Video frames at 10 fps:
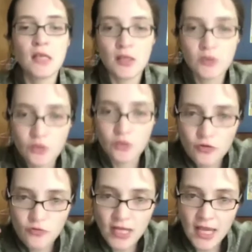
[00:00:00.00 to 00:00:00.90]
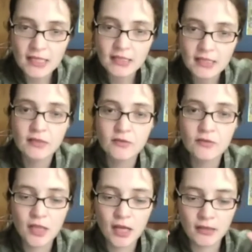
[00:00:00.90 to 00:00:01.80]
to create
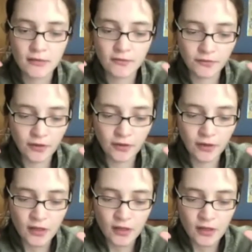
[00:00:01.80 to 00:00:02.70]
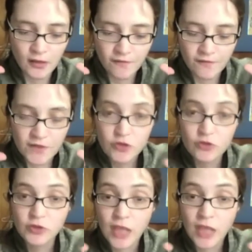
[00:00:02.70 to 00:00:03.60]
those kind of
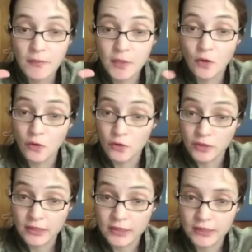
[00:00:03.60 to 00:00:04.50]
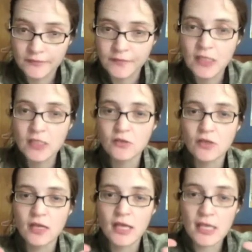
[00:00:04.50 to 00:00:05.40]
visual tableaus. So
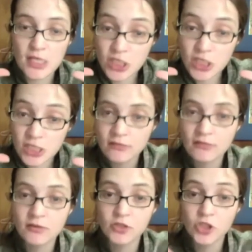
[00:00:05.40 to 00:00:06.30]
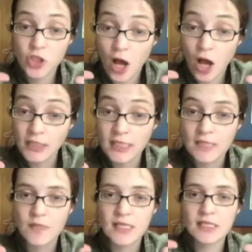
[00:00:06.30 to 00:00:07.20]
each shot is
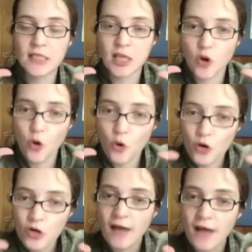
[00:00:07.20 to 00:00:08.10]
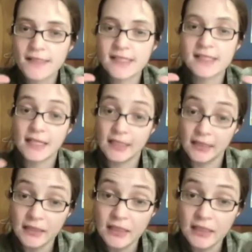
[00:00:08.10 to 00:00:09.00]
basically a choreographed
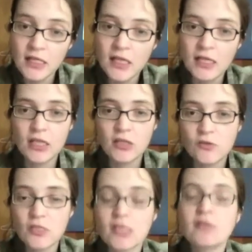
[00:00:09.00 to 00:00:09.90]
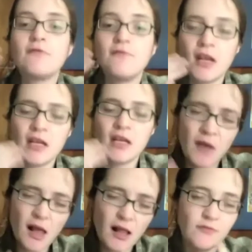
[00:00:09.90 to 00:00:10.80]
scene. He uses very
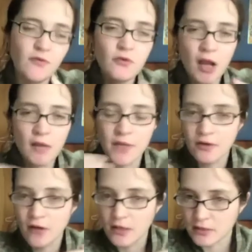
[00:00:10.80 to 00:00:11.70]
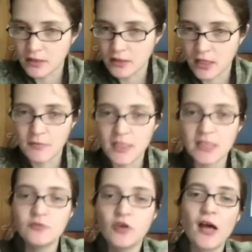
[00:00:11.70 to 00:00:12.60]
well foreground, background, and
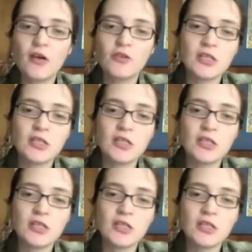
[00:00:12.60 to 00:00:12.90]
middle ground.